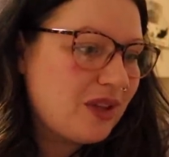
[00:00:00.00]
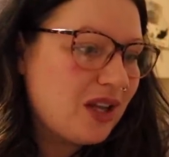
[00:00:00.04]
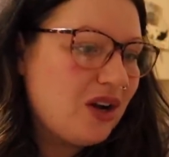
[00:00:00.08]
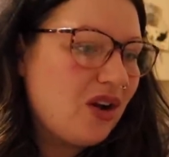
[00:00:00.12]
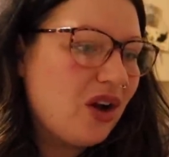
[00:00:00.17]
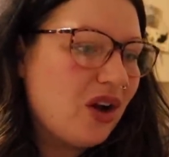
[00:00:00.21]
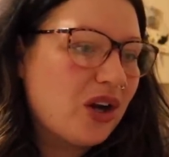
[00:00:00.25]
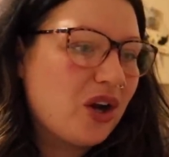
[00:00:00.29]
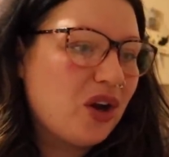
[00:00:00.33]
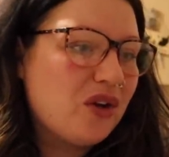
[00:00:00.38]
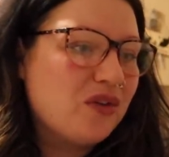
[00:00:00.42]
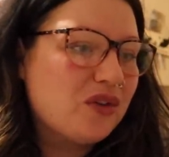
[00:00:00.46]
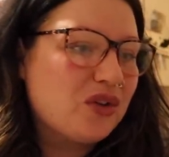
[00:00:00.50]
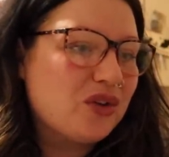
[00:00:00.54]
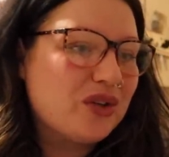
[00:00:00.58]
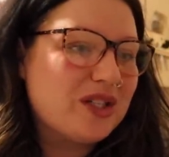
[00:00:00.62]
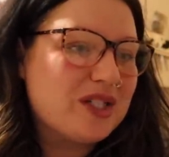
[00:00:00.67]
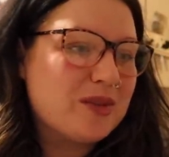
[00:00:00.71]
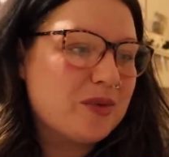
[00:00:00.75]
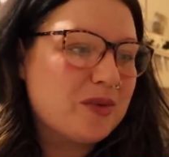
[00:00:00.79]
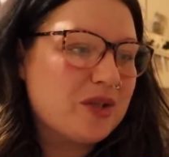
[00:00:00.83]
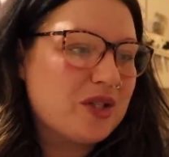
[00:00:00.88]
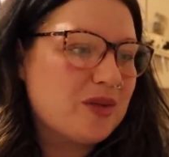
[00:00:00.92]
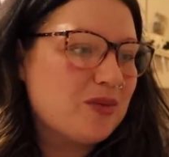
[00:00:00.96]
like over
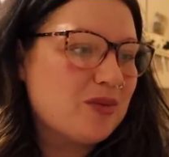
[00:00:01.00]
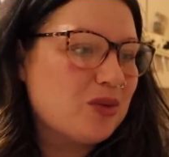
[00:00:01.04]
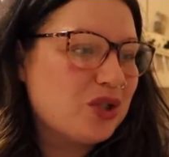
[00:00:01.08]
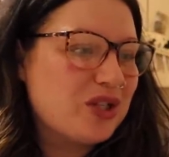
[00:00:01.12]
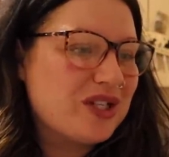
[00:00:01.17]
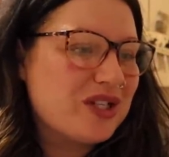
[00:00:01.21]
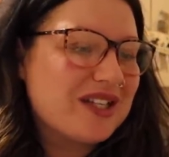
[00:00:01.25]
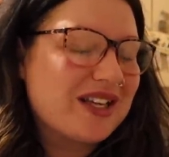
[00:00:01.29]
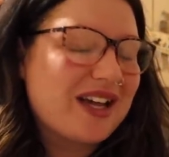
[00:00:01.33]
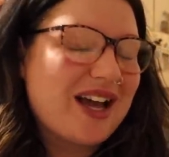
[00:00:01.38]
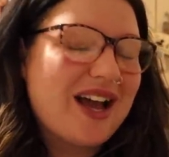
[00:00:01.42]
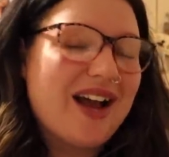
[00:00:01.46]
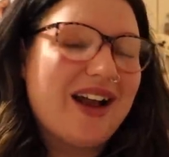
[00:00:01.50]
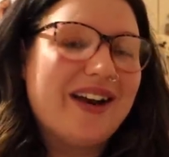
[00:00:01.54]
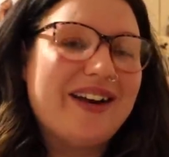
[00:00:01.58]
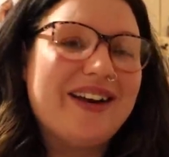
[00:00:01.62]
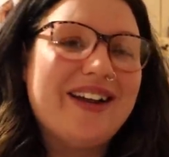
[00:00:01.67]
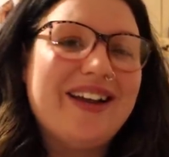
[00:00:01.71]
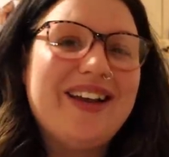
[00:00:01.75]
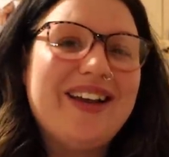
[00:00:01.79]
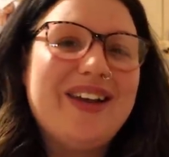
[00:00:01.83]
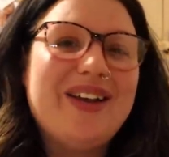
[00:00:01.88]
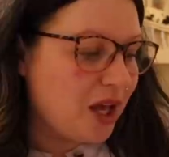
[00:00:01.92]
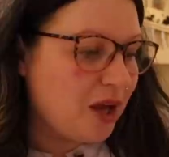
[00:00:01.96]
Christmas as much as I can
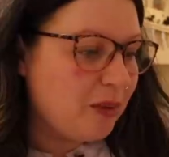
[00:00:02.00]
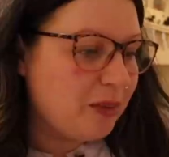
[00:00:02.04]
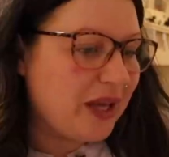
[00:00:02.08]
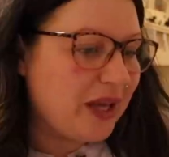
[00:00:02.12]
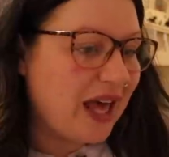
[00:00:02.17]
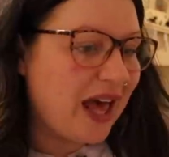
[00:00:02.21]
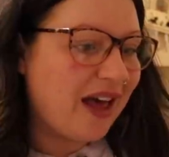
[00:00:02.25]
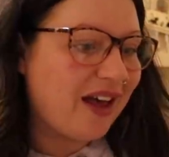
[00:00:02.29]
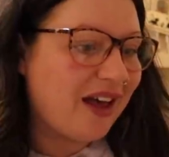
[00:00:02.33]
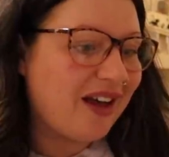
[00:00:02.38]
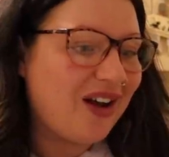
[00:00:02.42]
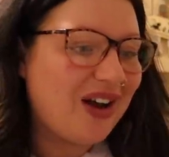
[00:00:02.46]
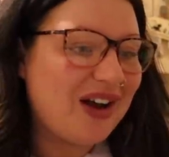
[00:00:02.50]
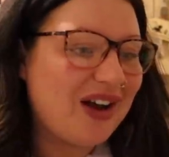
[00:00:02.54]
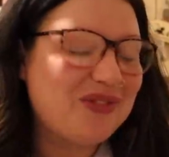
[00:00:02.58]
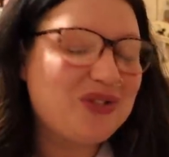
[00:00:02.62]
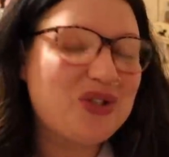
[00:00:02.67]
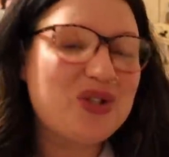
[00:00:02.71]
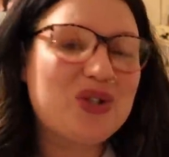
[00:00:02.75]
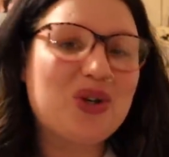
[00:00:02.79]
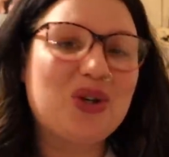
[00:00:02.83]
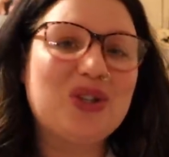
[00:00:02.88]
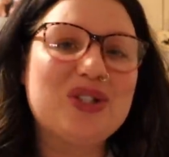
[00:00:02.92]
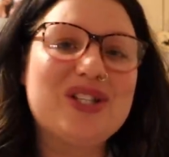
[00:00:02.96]
but yeah I have
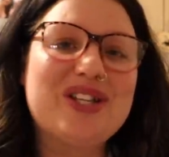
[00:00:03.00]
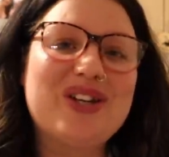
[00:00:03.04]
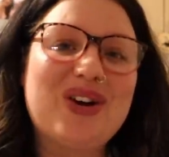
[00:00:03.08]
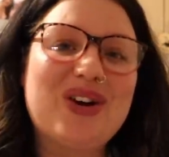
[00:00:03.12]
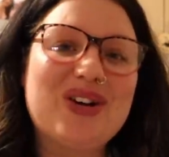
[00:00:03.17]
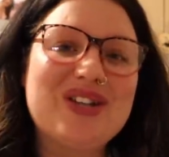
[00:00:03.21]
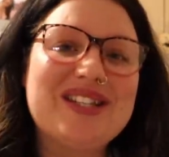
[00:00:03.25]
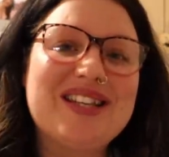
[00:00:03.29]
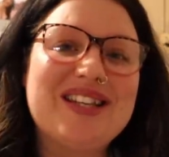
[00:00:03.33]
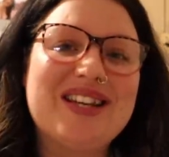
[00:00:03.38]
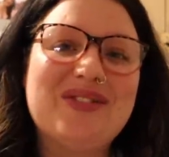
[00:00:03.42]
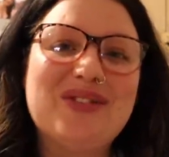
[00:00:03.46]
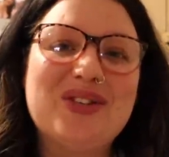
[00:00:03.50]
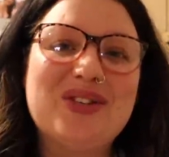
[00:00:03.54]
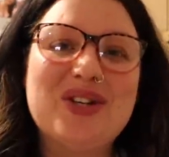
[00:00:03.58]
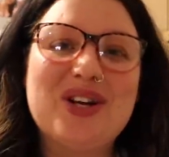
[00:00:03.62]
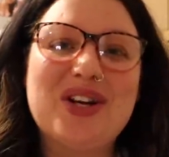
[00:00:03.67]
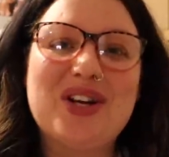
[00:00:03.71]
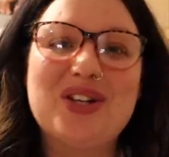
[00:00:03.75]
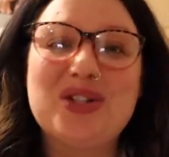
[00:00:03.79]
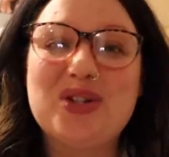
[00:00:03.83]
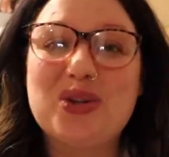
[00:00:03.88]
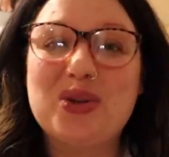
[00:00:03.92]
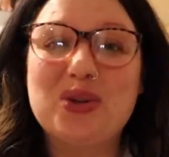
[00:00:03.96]
just got tonight's dinner and
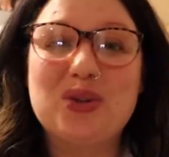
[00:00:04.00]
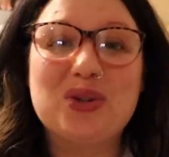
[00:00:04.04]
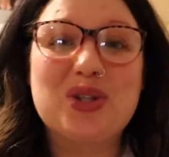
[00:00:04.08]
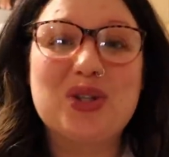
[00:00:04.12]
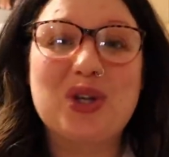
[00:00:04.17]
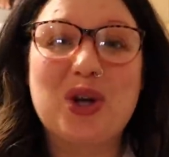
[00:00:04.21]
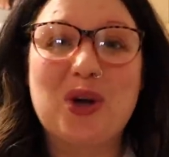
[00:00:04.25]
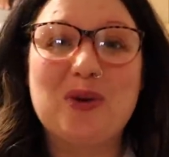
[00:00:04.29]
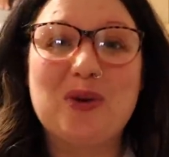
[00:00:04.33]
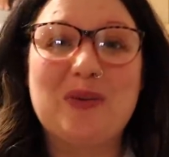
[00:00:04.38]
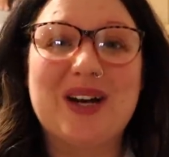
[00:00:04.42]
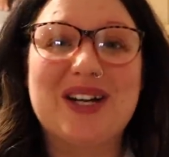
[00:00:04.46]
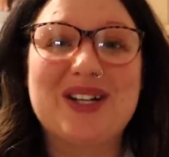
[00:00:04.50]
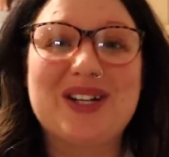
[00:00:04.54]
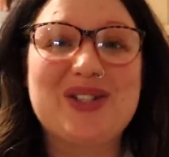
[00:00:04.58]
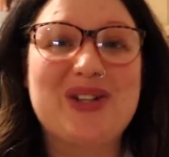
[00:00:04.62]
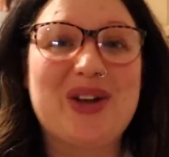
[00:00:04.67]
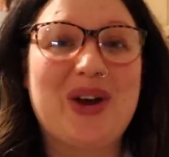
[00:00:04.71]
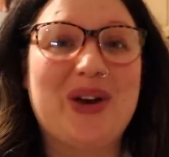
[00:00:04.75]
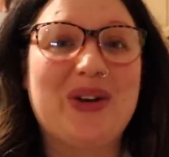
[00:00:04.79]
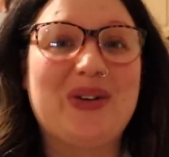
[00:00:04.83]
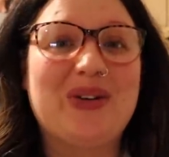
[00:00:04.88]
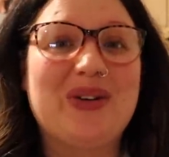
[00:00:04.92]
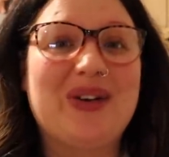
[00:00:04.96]
a too good to go bag
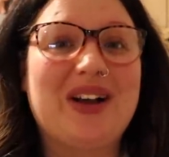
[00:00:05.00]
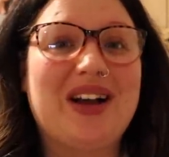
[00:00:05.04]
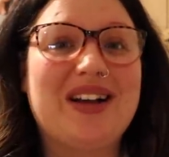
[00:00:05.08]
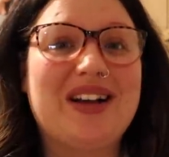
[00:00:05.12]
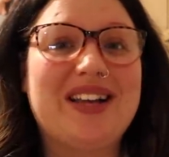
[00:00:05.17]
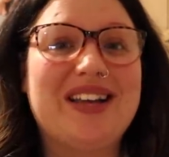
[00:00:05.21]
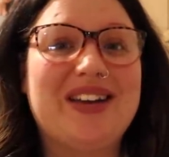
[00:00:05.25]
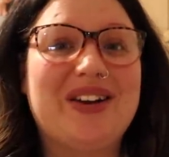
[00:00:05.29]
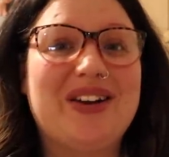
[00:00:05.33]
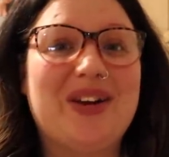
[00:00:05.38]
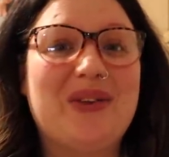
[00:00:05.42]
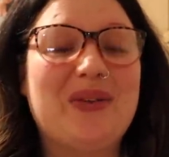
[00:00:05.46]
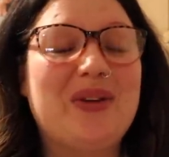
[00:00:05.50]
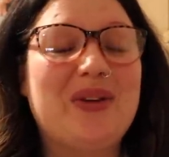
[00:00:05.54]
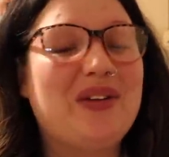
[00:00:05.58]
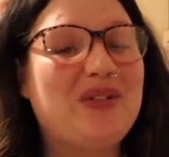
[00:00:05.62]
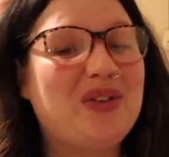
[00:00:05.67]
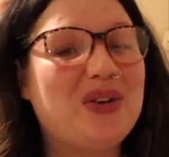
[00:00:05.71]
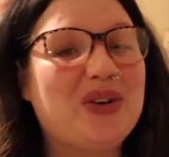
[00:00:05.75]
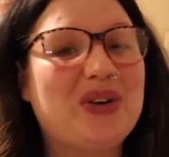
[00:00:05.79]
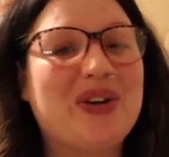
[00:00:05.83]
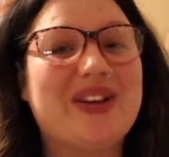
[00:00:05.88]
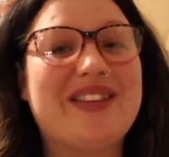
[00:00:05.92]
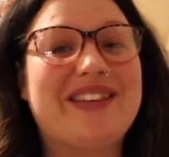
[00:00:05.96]
so you know we'll have a
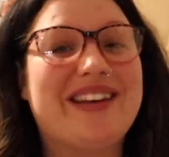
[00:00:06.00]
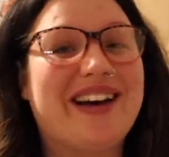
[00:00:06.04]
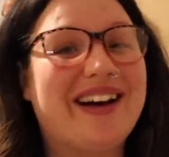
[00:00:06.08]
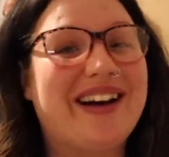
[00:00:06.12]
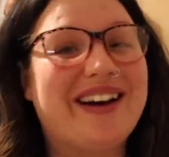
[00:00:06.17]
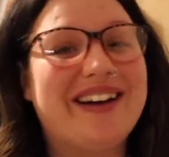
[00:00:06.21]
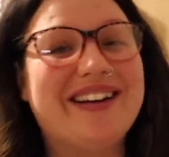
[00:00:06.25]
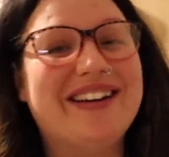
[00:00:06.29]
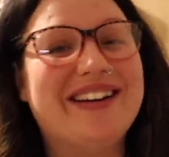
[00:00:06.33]
look at that